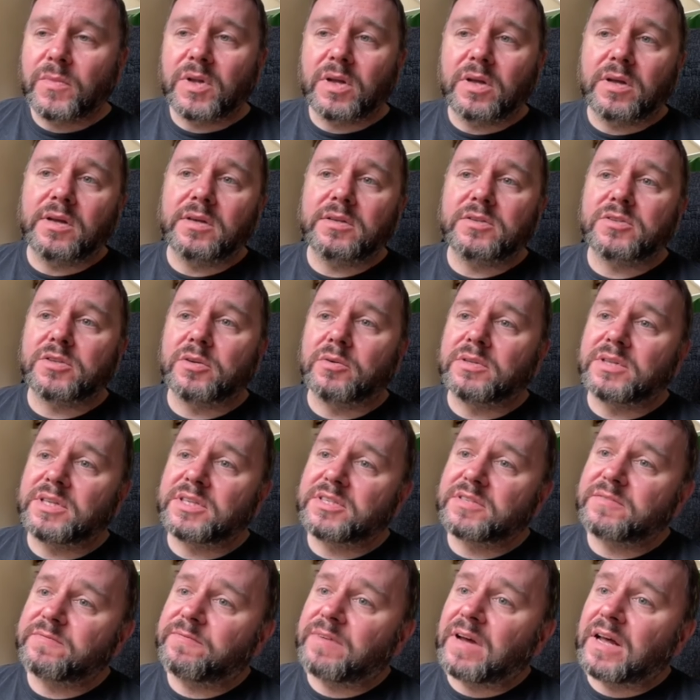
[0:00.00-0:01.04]
Okay, so
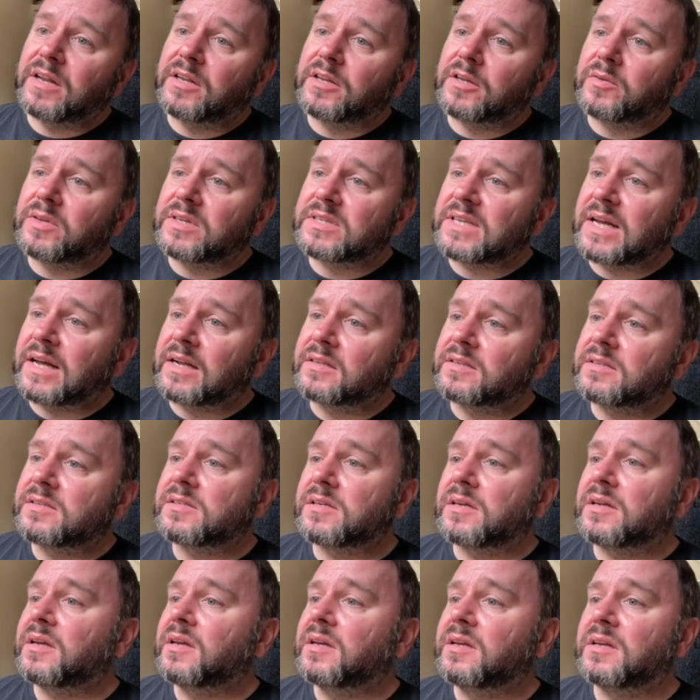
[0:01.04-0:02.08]
this value, this
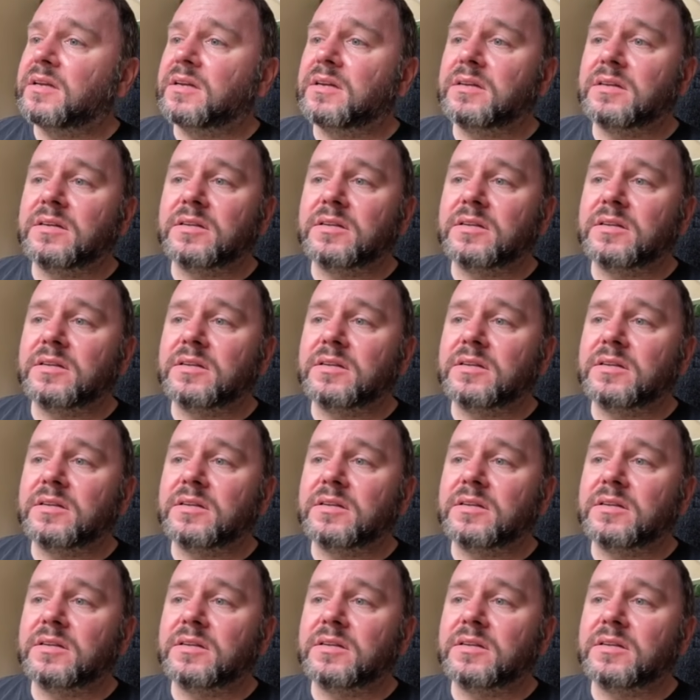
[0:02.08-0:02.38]
answer here,